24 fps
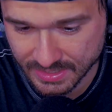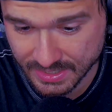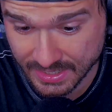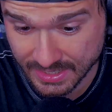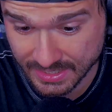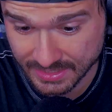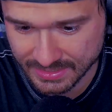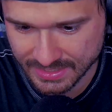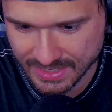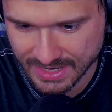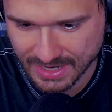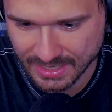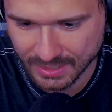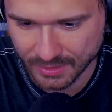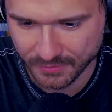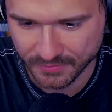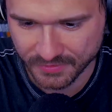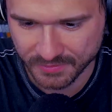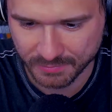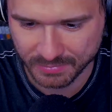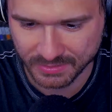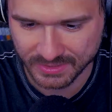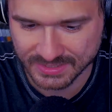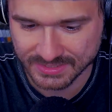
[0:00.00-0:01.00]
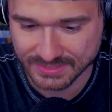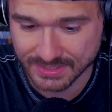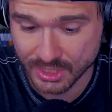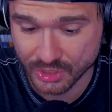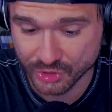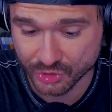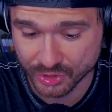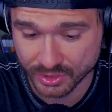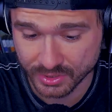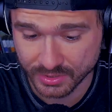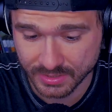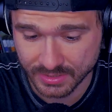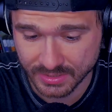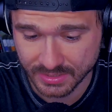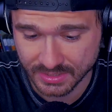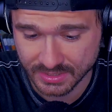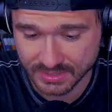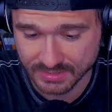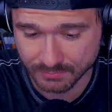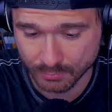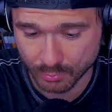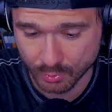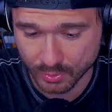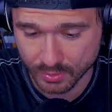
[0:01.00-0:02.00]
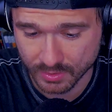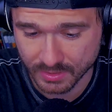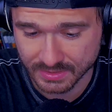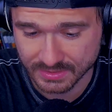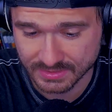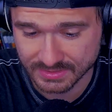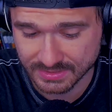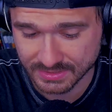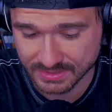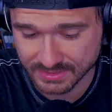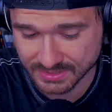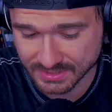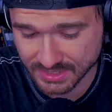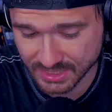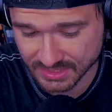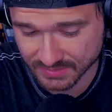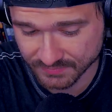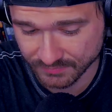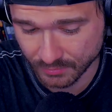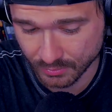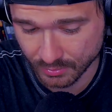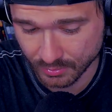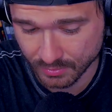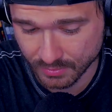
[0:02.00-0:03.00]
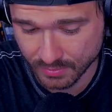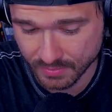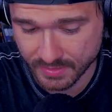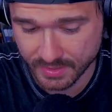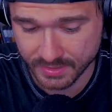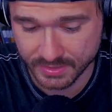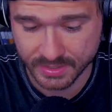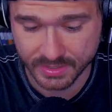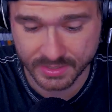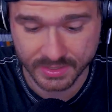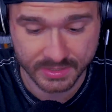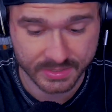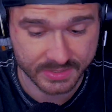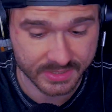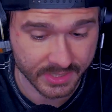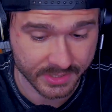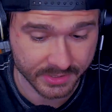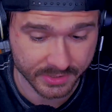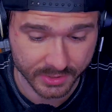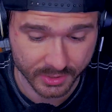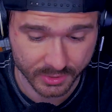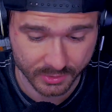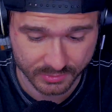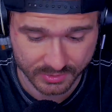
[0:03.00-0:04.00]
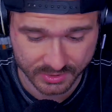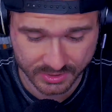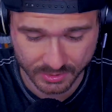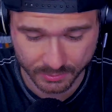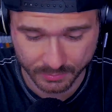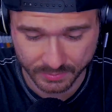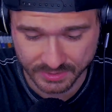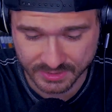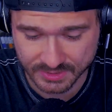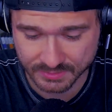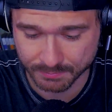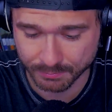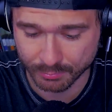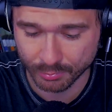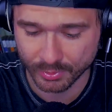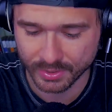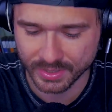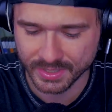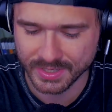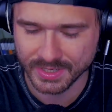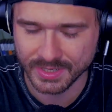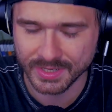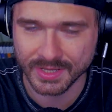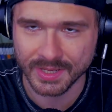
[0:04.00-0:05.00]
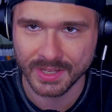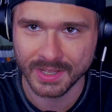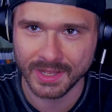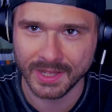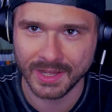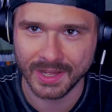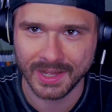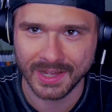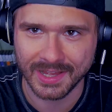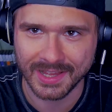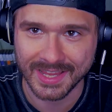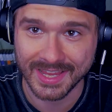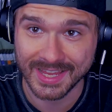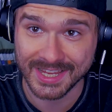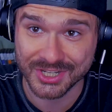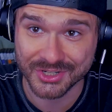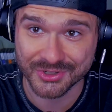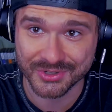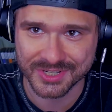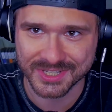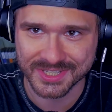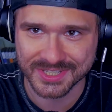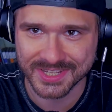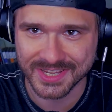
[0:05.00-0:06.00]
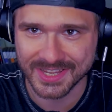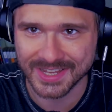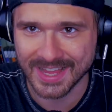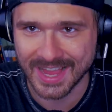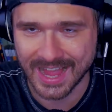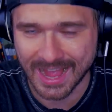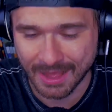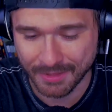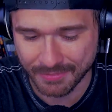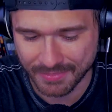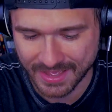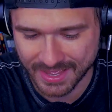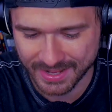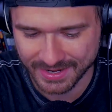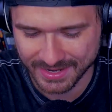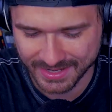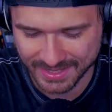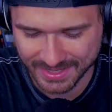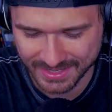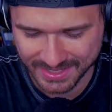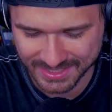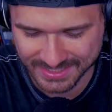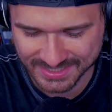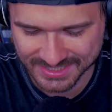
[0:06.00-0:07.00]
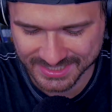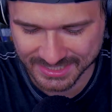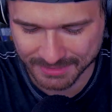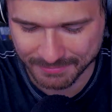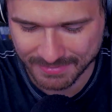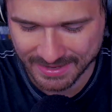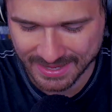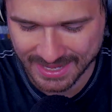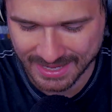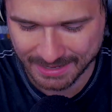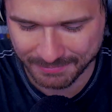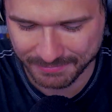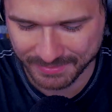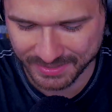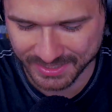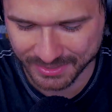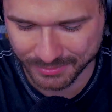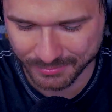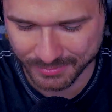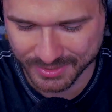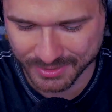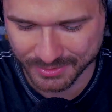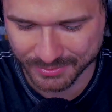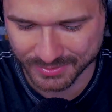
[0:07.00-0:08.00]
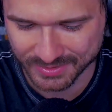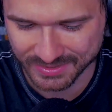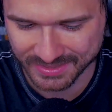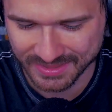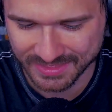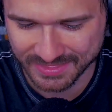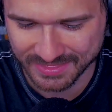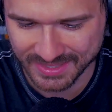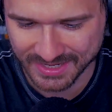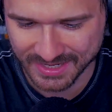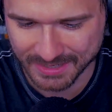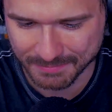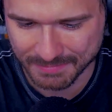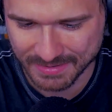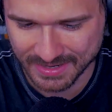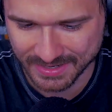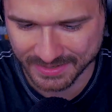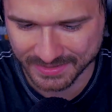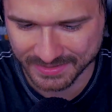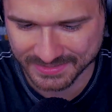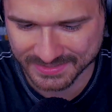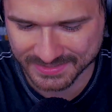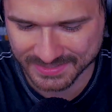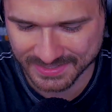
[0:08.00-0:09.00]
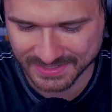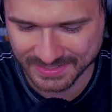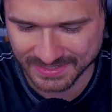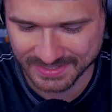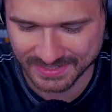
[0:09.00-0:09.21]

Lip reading: And now the PlayStation is more successful than Nintendo, so it's pretty interesting how that ends up happening when you really think about it.